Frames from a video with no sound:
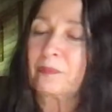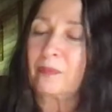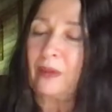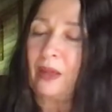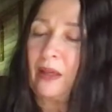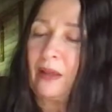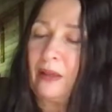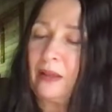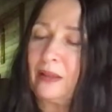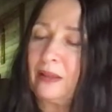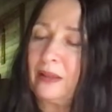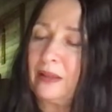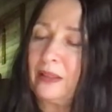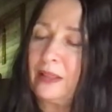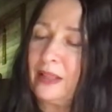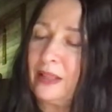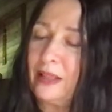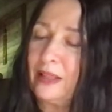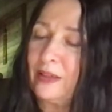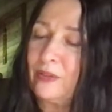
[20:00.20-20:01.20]
And
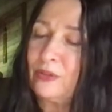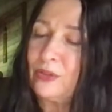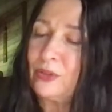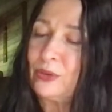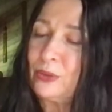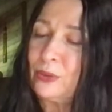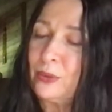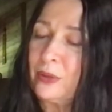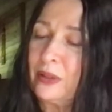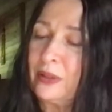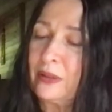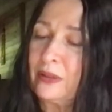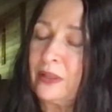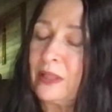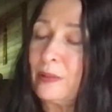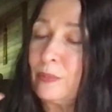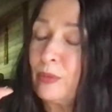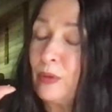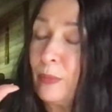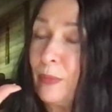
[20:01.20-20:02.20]
I have to
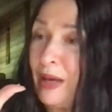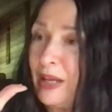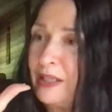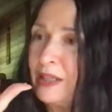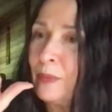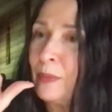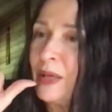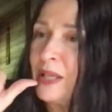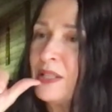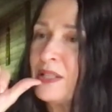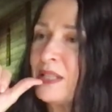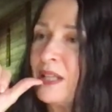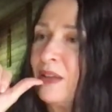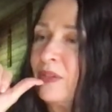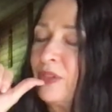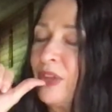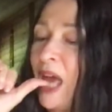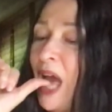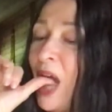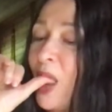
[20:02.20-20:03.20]
keep reminding myself
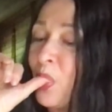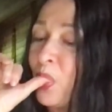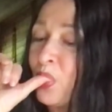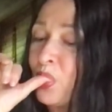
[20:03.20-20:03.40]
that